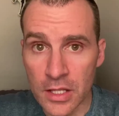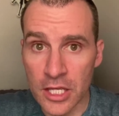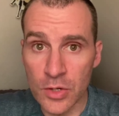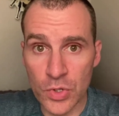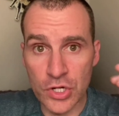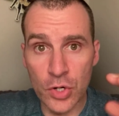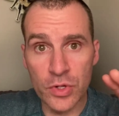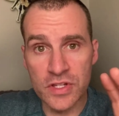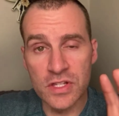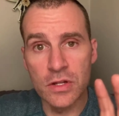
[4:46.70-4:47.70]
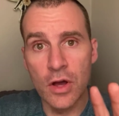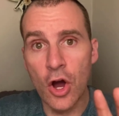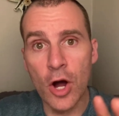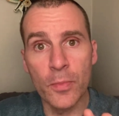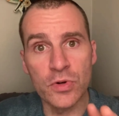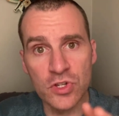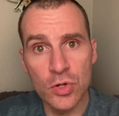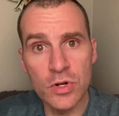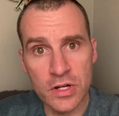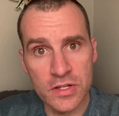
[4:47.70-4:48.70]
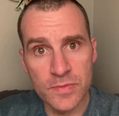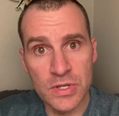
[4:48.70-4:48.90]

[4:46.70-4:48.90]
he would notice opportunities,